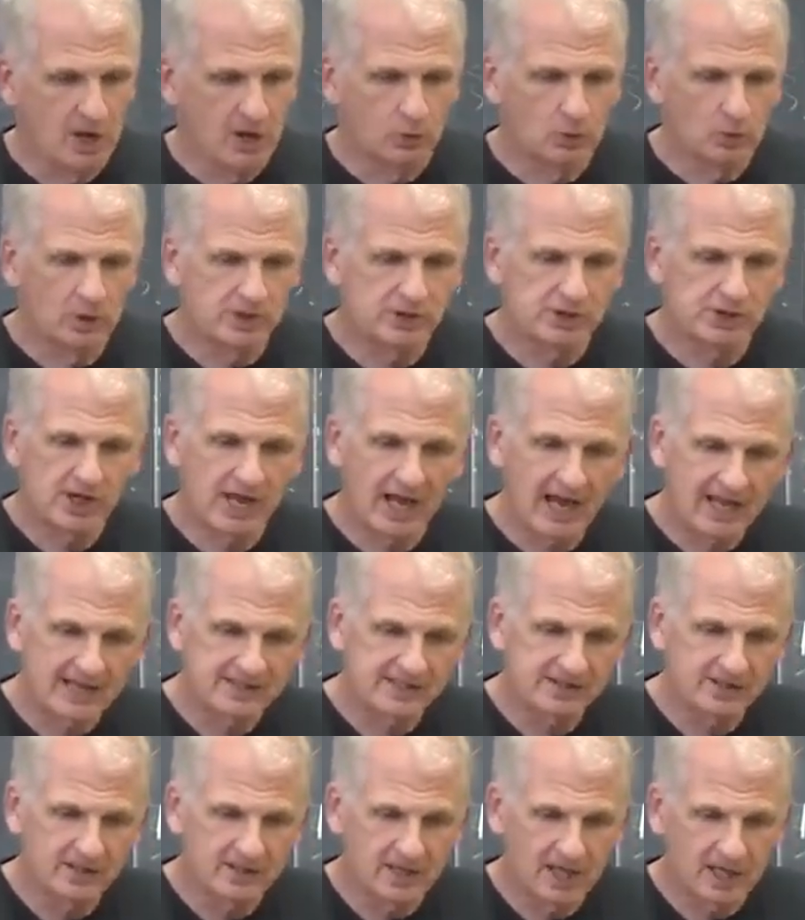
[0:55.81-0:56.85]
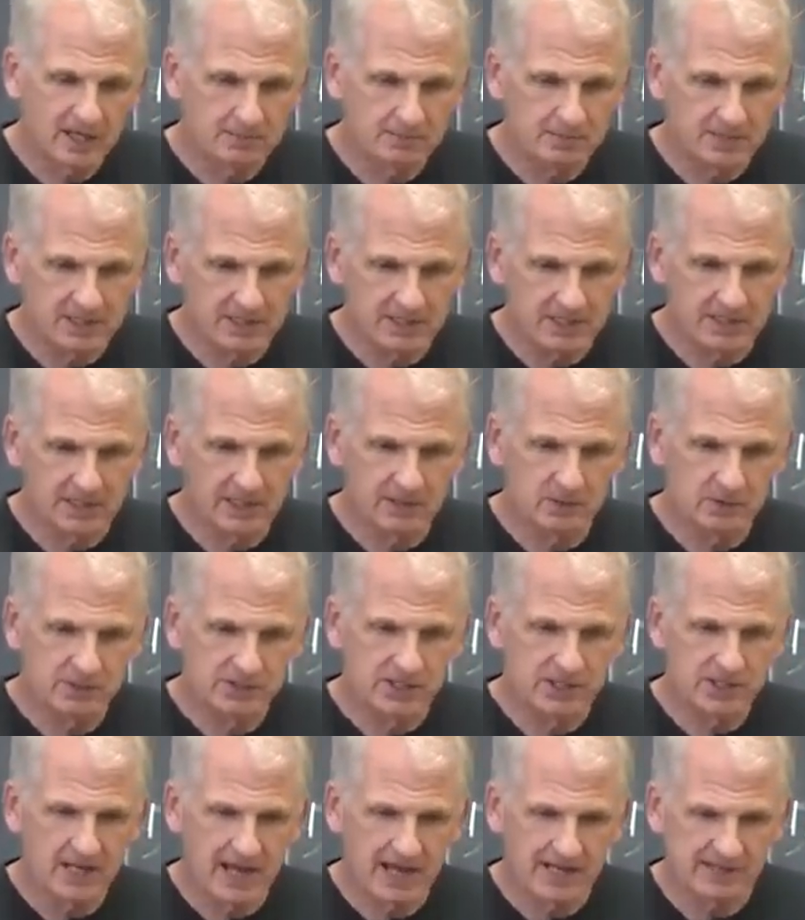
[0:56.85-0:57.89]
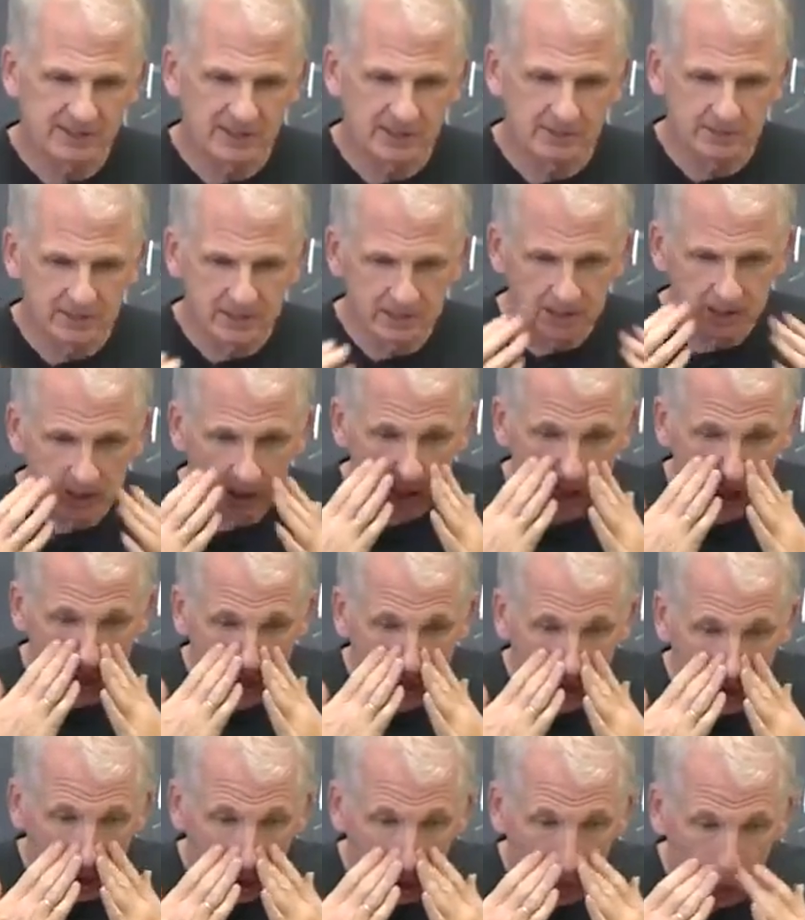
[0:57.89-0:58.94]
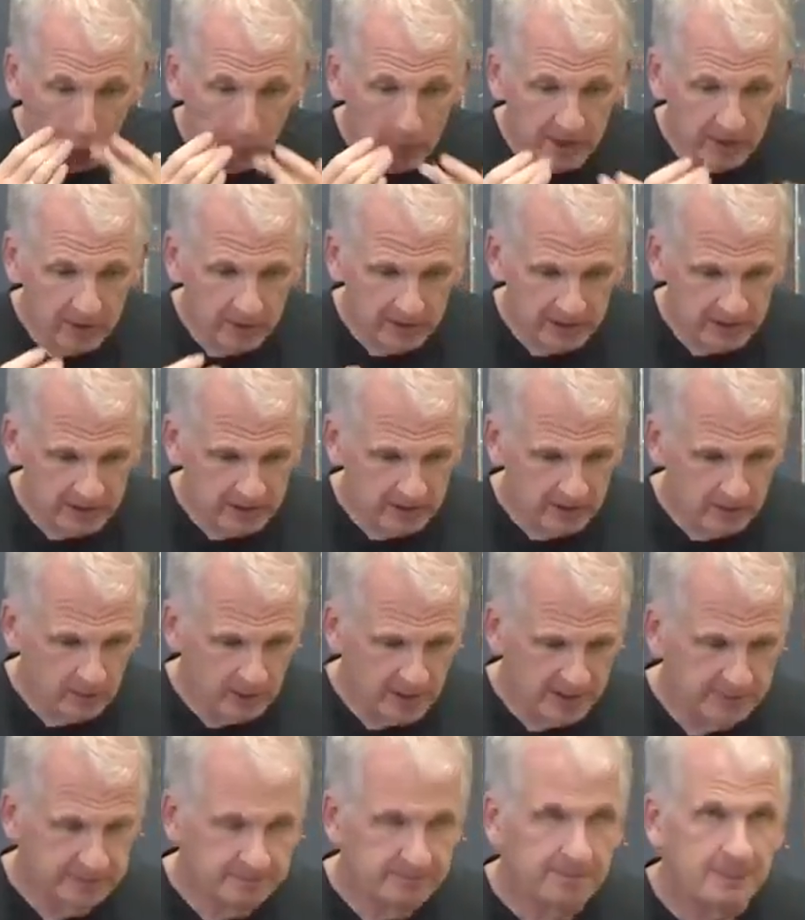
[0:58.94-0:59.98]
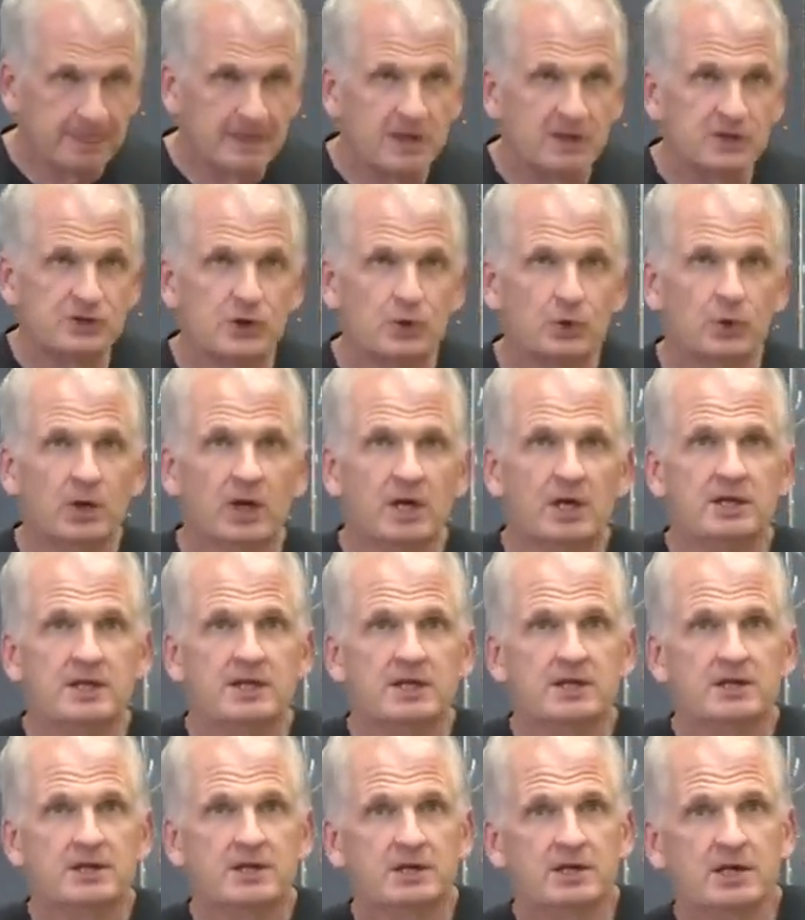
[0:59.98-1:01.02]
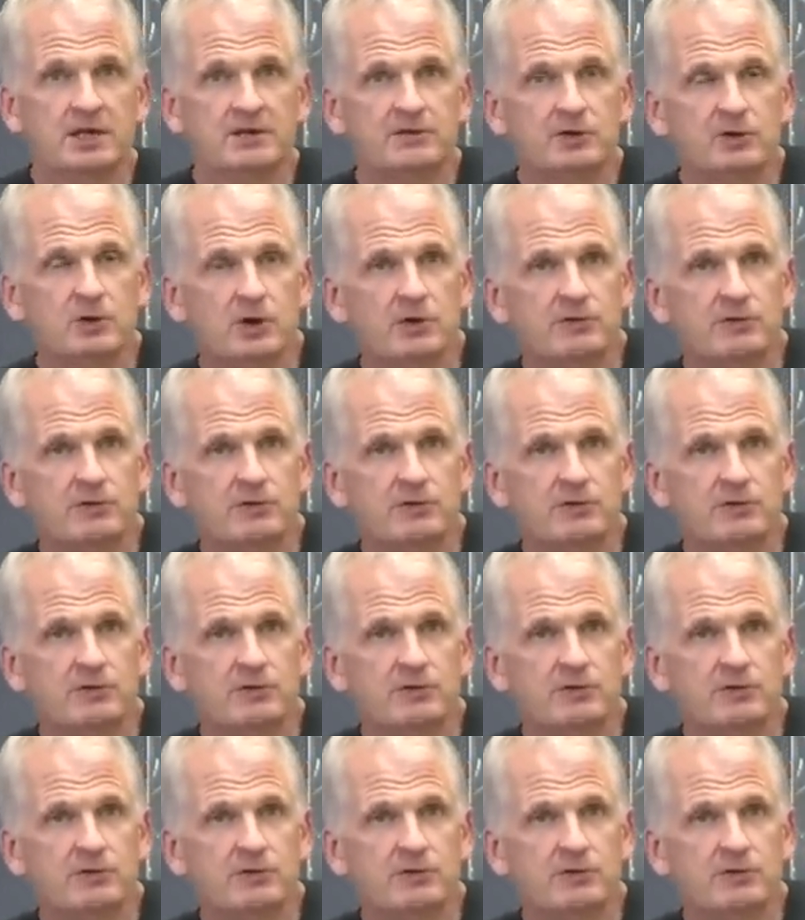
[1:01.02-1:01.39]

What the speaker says: which then has to be queried, right? So if